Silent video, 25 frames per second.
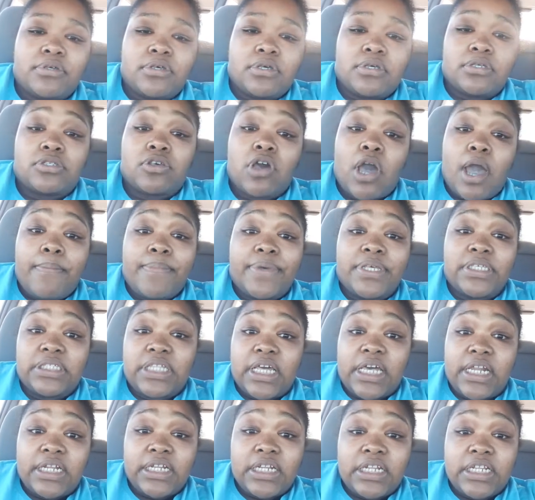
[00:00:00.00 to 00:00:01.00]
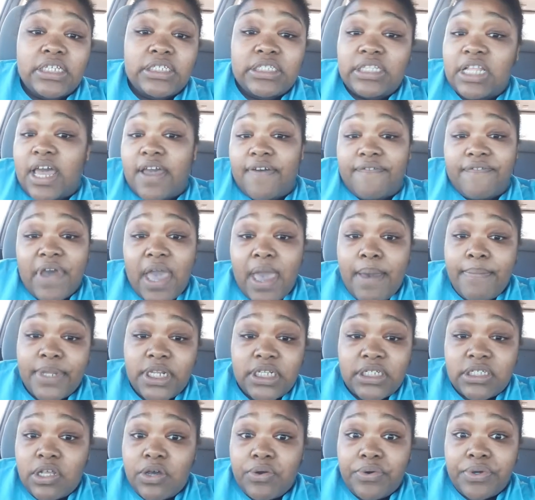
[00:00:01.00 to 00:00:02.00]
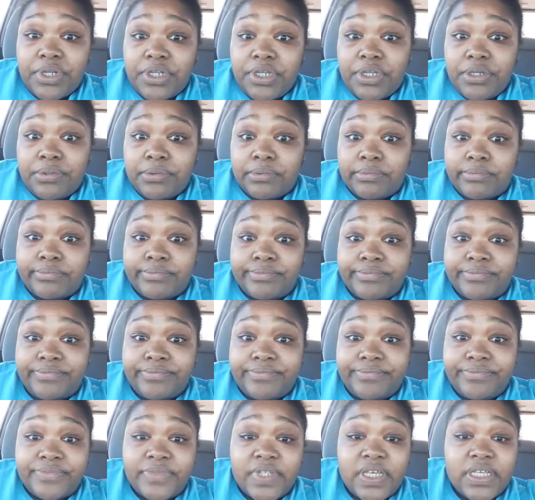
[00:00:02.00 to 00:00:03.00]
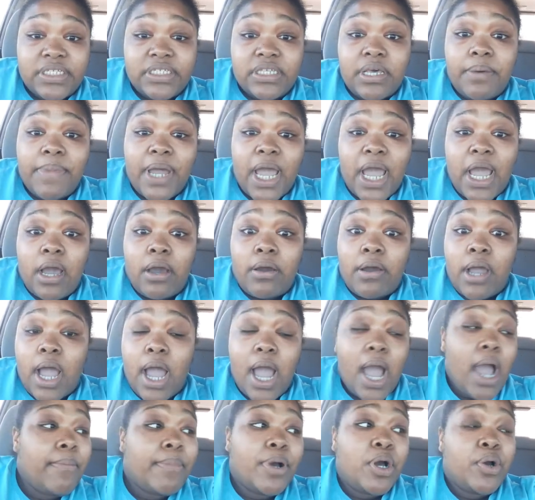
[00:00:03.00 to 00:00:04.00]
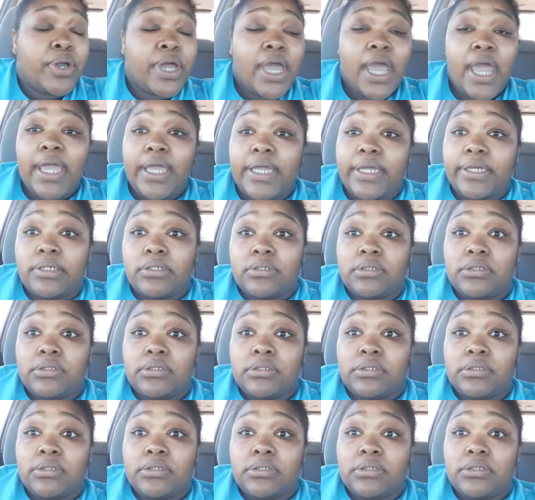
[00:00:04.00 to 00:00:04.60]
So I've been standing in this line 5 minutes longer than you. And somehow I'm okay.